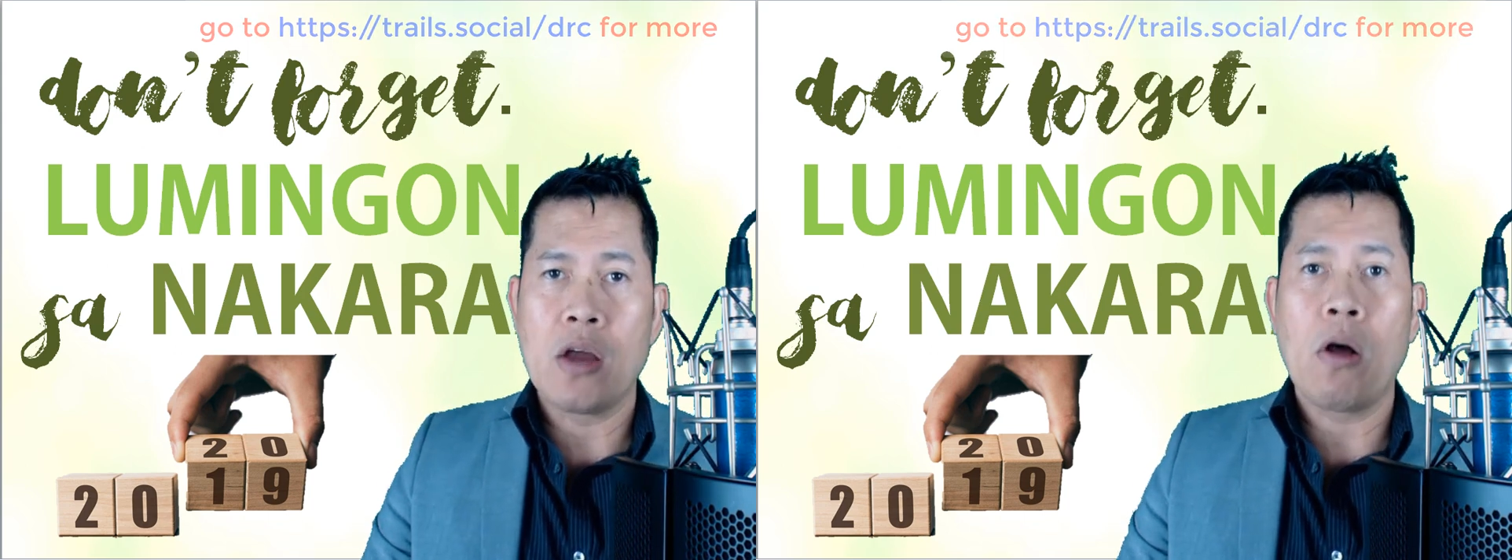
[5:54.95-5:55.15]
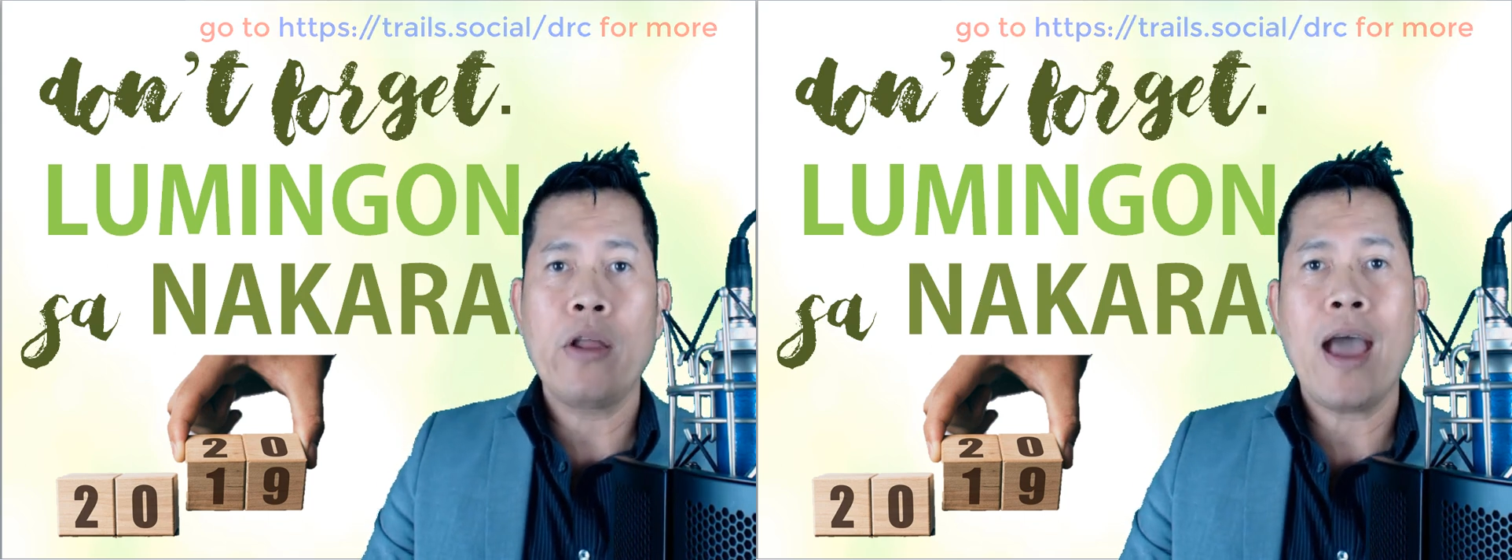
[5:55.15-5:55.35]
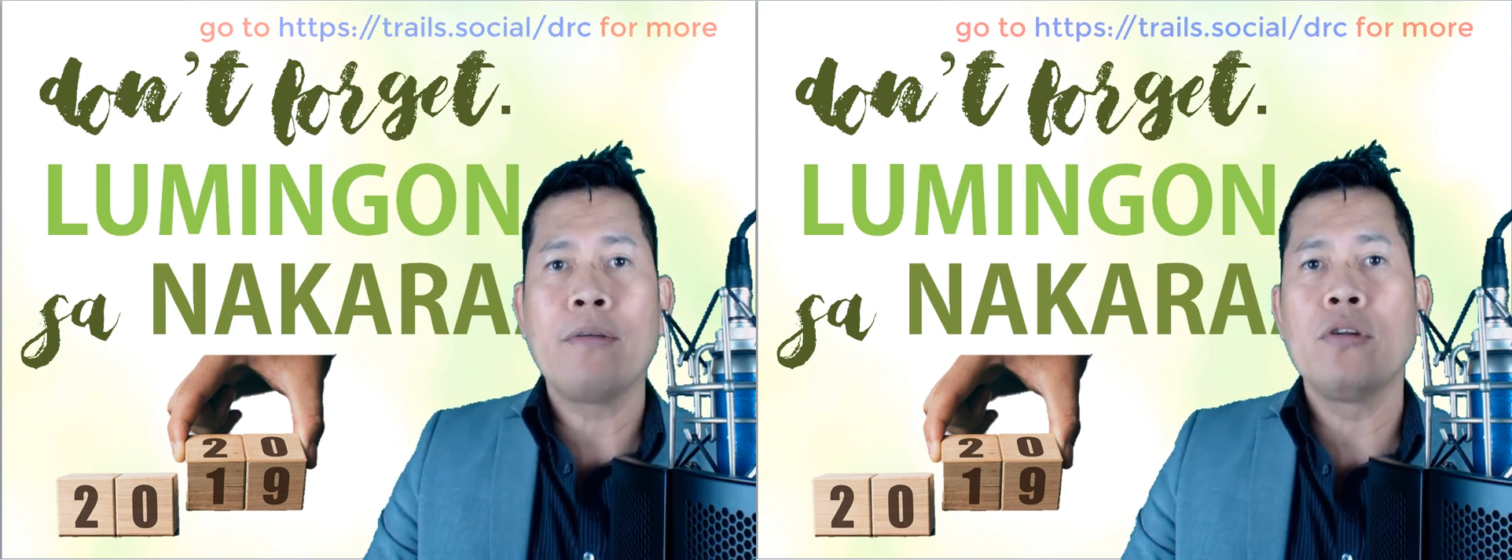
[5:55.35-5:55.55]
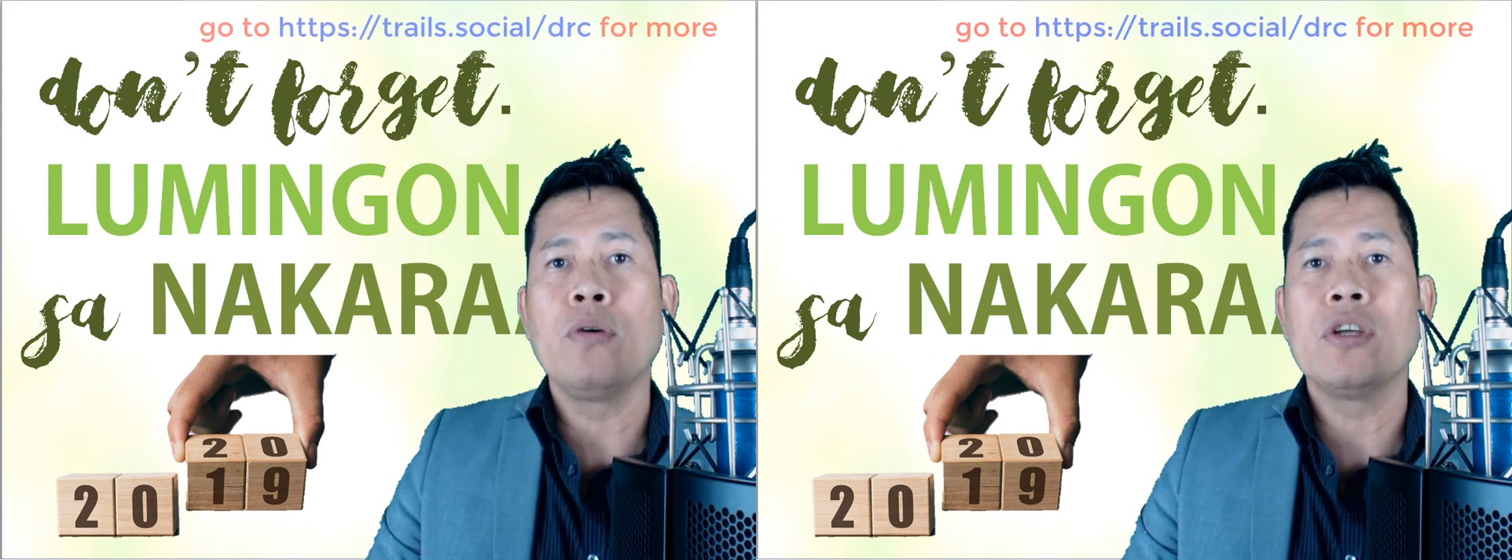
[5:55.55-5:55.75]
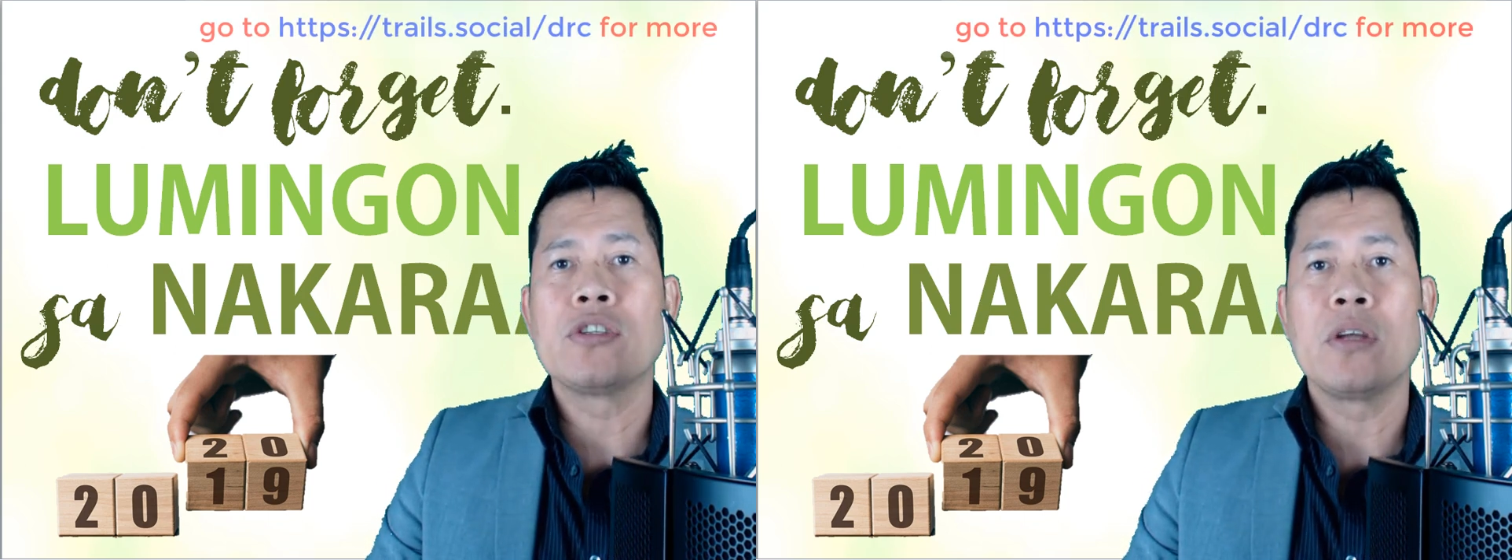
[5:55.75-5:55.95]
And all you have to
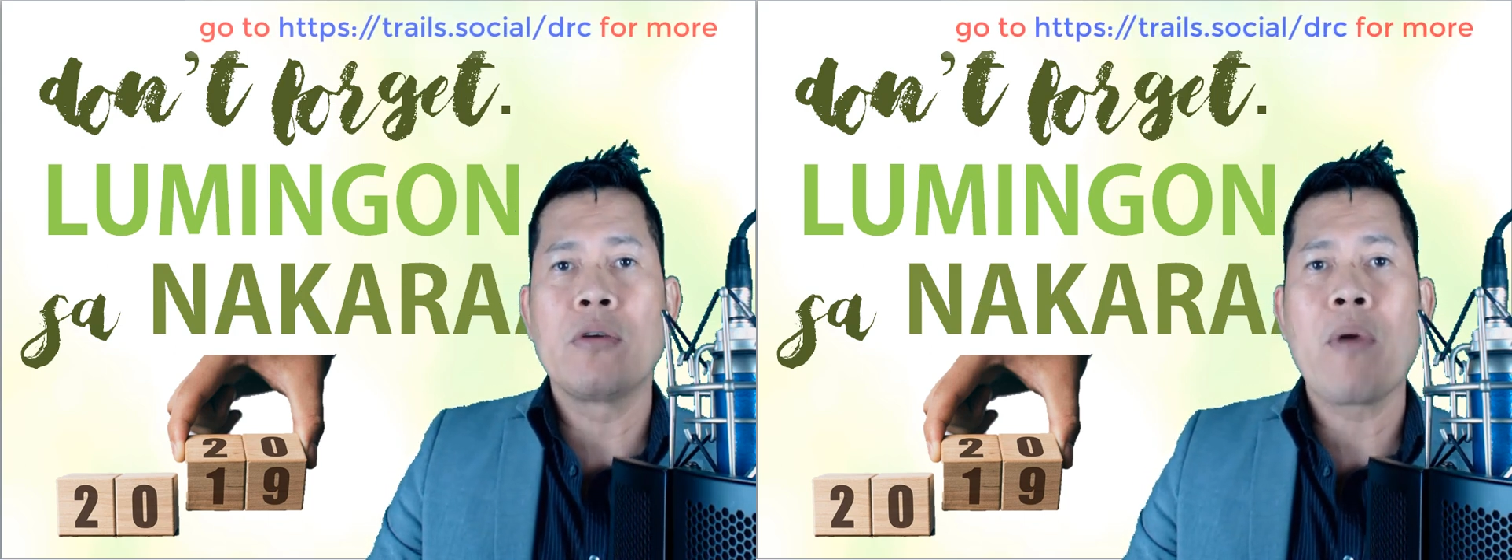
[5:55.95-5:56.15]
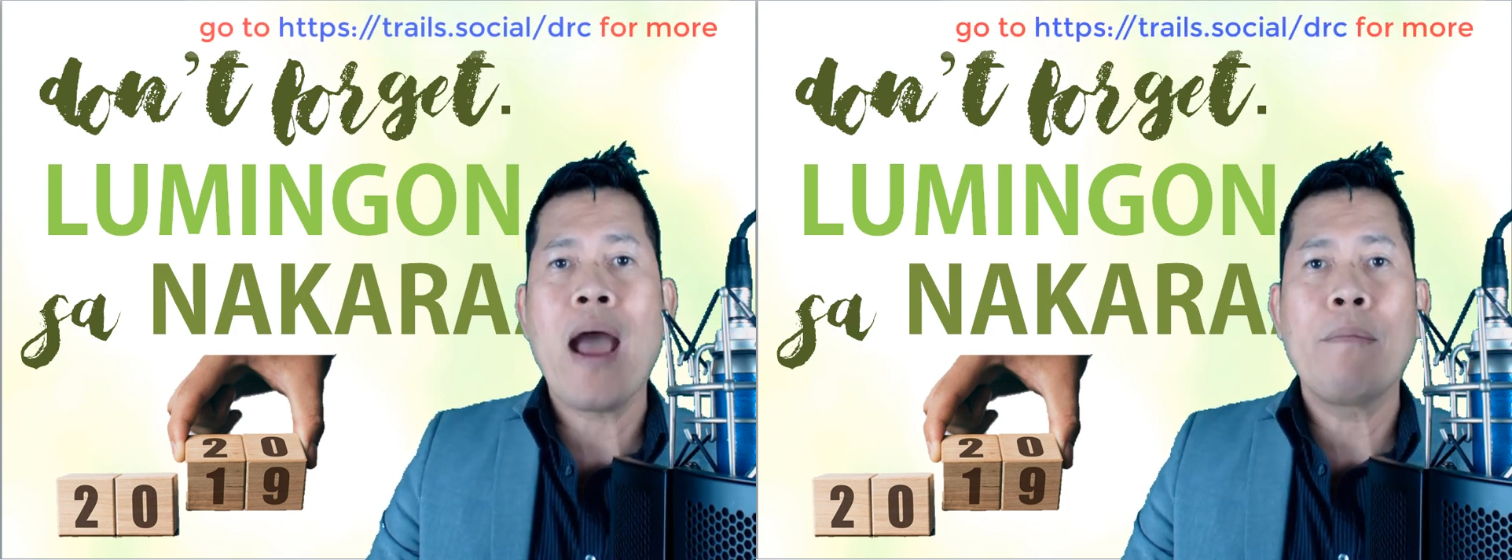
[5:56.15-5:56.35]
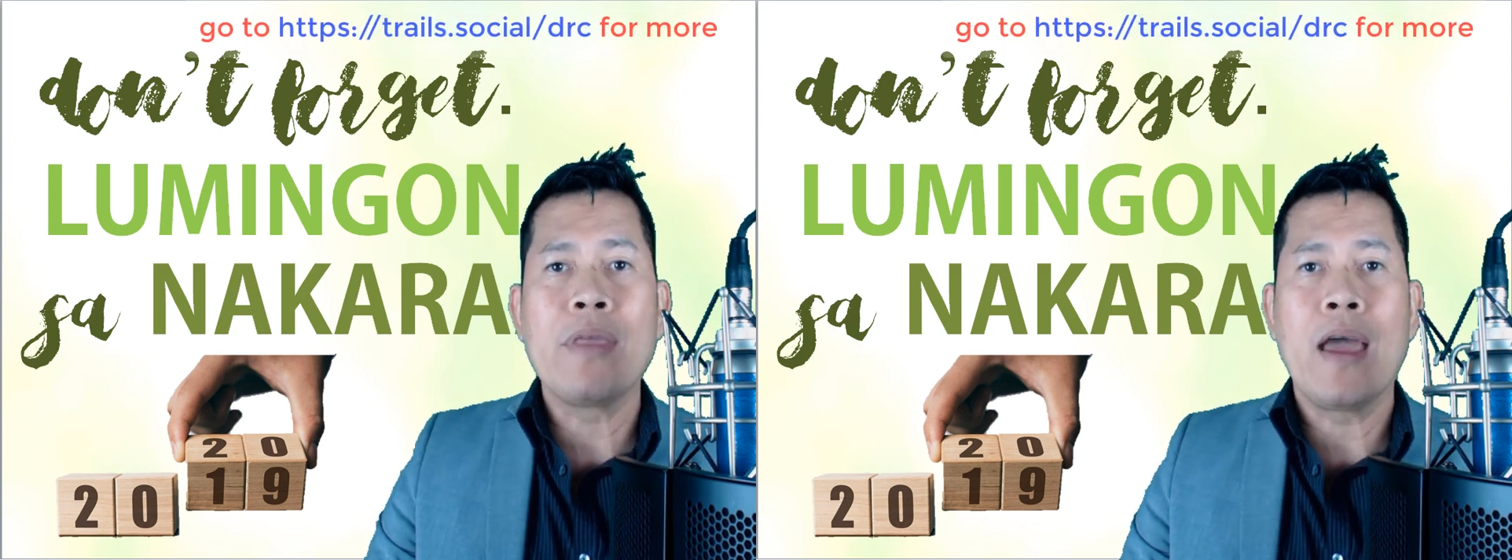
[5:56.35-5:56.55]
do is to grab